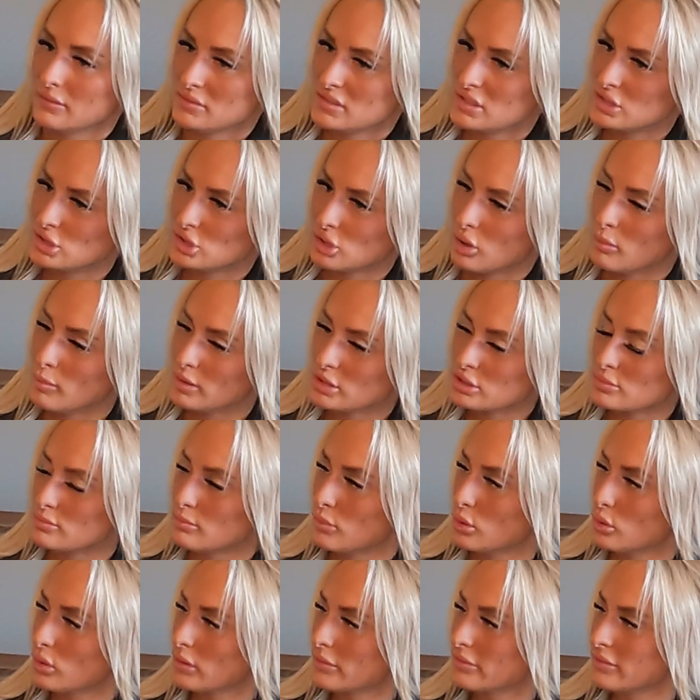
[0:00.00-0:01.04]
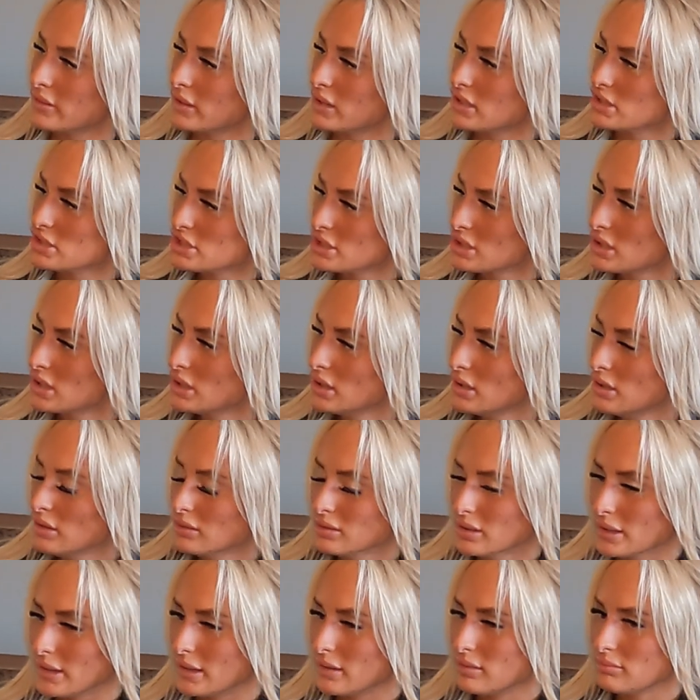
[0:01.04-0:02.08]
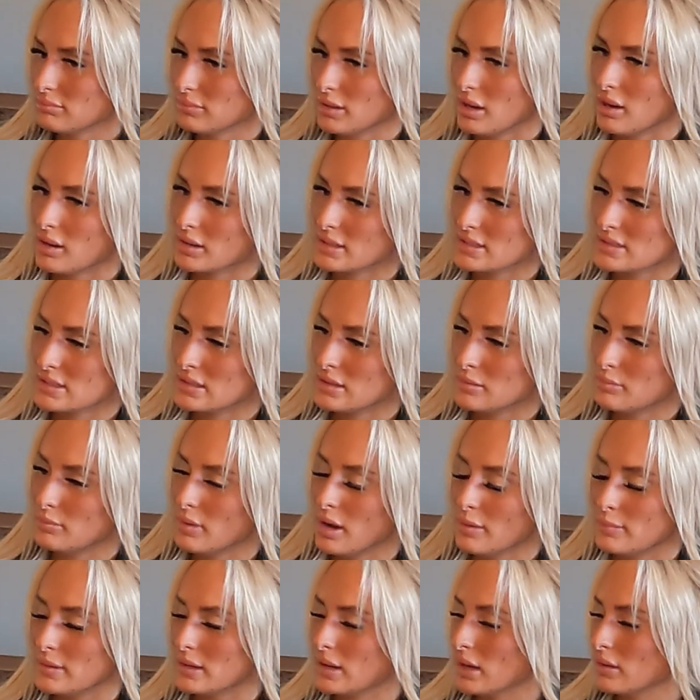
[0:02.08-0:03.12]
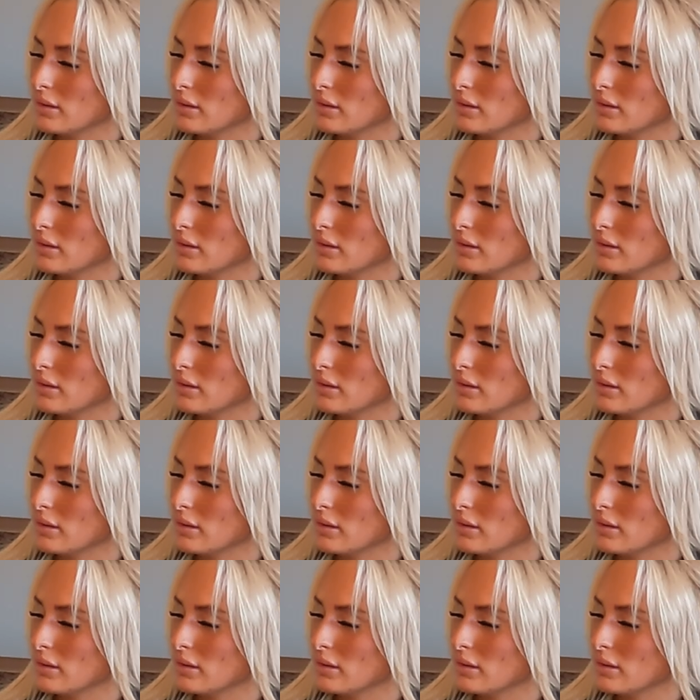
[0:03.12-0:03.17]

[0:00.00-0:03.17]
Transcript: so much more fish. Like, honestly, I mean, I